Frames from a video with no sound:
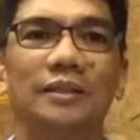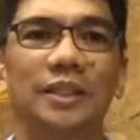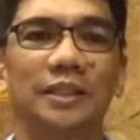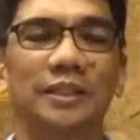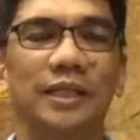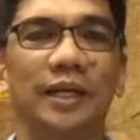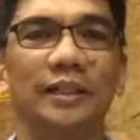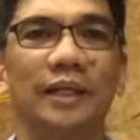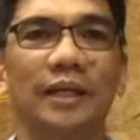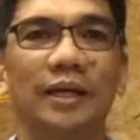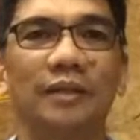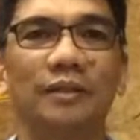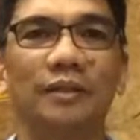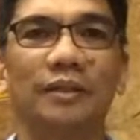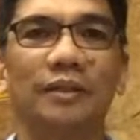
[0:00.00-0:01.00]
just starting
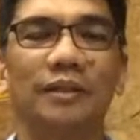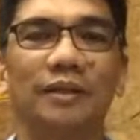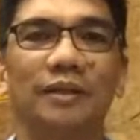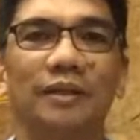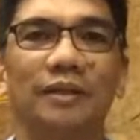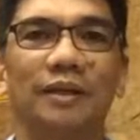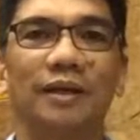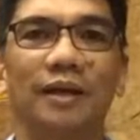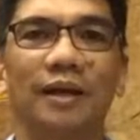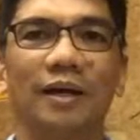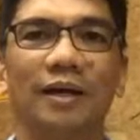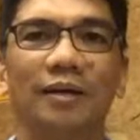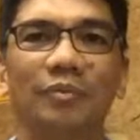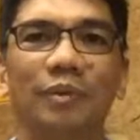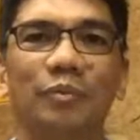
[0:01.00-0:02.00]
out,
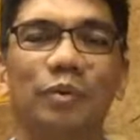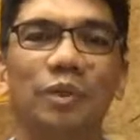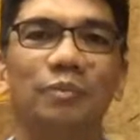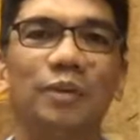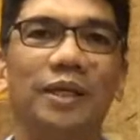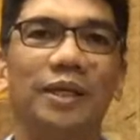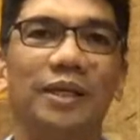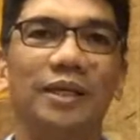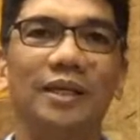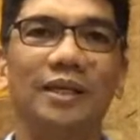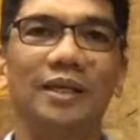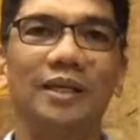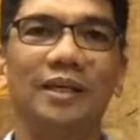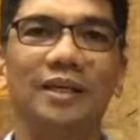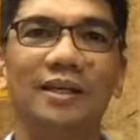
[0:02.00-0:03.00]
we would
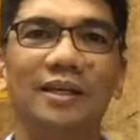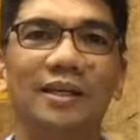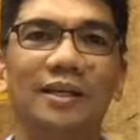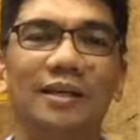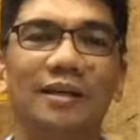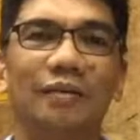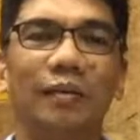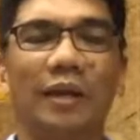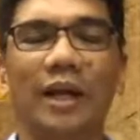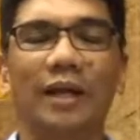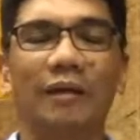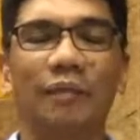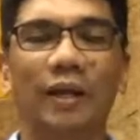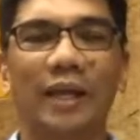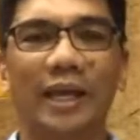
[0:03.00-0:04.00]
be
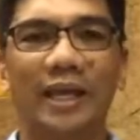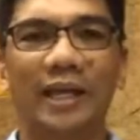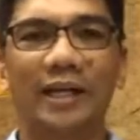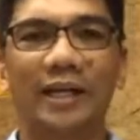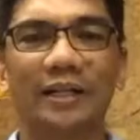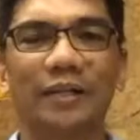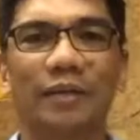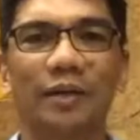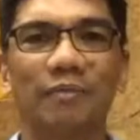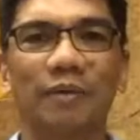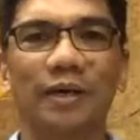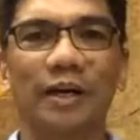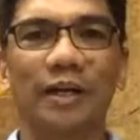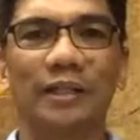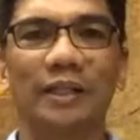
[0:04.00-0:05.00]
when I hear a term
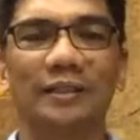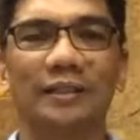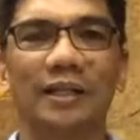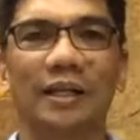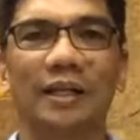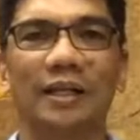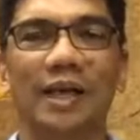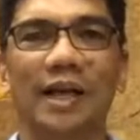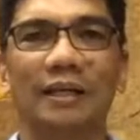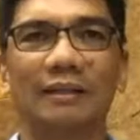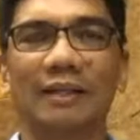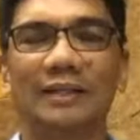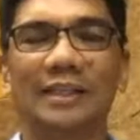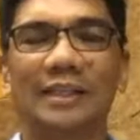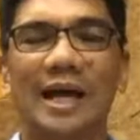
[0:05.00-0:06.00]
that's an
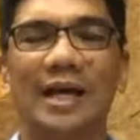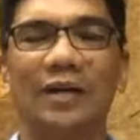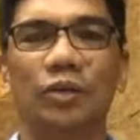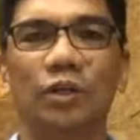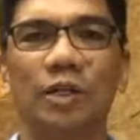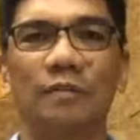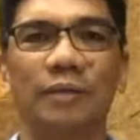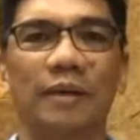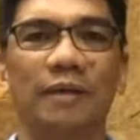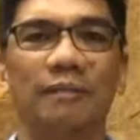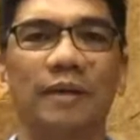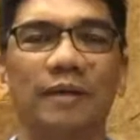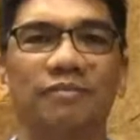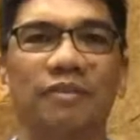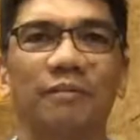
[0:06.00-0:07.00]
acronym and I'm
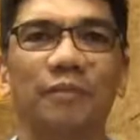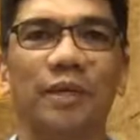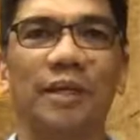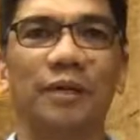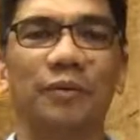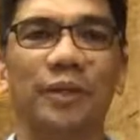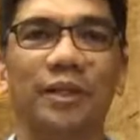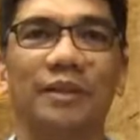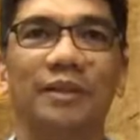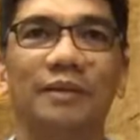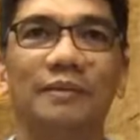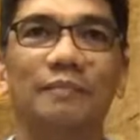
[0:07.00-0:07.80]
not familiar with,